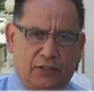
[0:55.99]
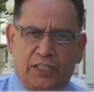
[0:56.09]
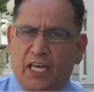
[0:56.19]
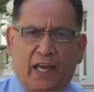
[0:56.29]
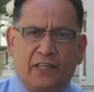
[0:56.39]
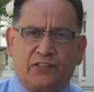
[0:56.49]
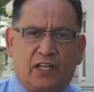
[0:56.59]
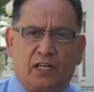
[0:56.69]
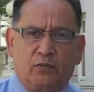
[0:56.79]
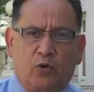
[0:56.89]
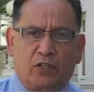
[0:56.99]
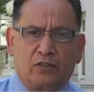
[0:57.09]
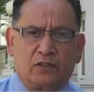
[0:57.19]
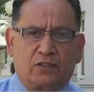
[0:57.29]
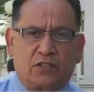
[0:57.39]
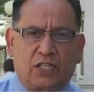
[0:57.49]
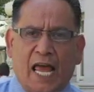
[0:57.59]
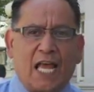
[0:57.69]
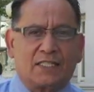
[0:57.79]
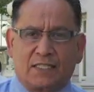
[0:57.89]
the A's are one of the
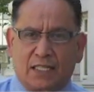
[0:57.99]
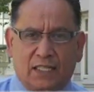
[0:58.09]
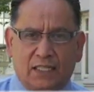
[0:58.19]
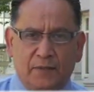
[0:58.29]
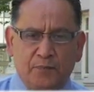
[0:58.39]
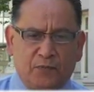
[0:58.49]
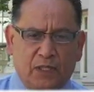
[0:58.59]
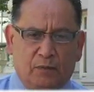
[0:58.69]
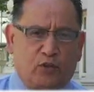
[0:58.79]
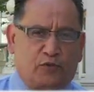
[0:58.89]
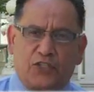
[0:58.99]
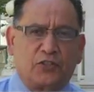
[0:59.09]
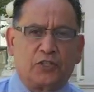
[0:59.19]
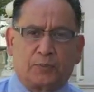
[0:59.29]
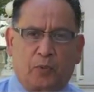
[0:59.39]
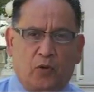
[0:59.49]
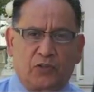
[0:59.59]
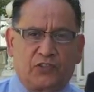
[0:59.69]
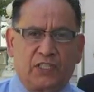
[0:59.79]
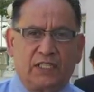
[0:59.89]
last professional
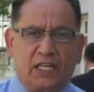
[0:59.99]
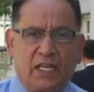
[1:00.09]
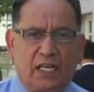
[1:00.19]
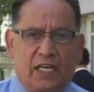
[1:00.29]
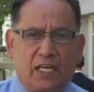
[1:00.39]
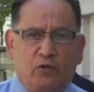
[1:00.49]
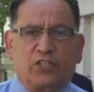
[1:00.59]
sports that a